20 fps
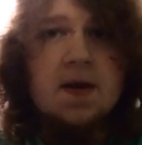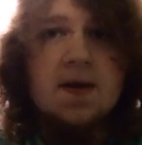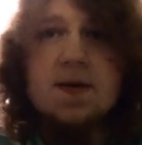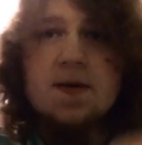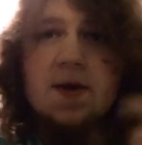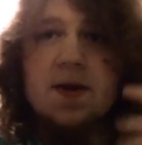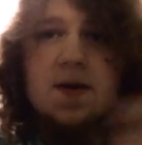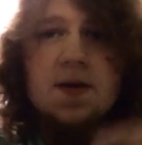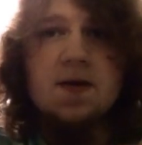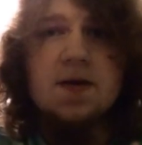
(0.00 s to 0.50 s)

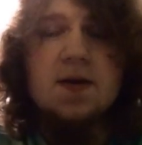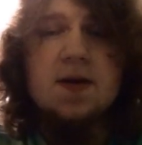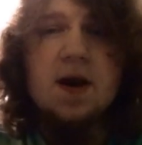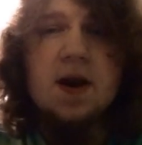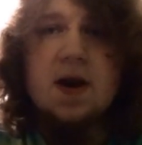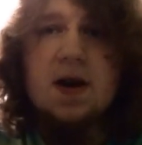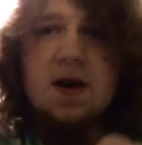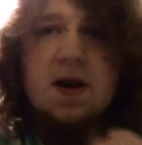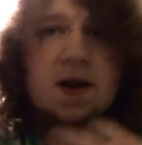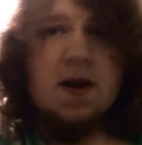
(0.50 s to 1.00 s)
so it's
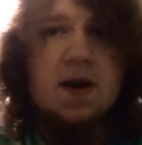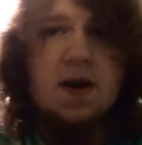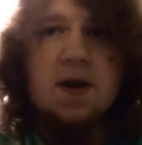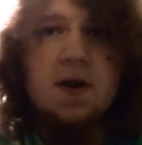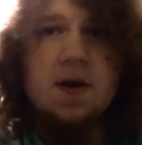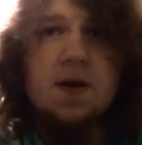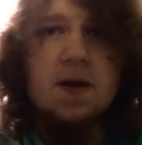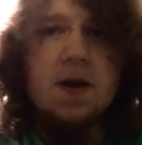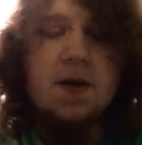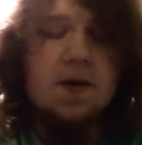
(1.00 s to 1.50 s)
not
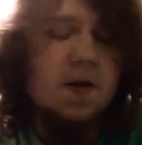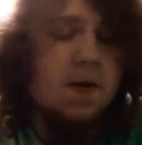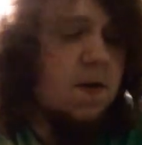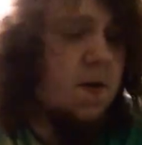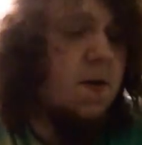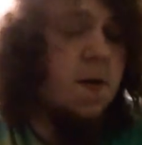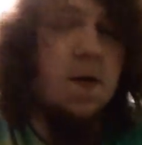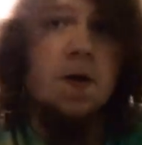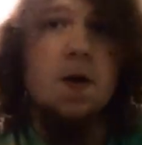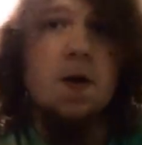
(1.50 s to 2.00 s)
going down my
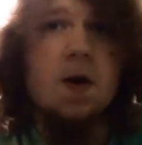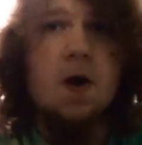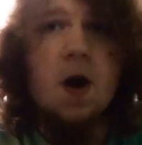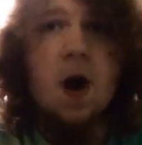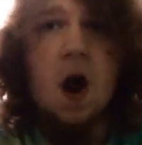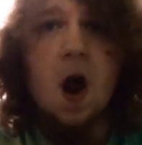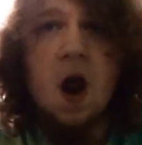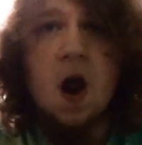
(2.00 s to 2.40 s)
throat at all.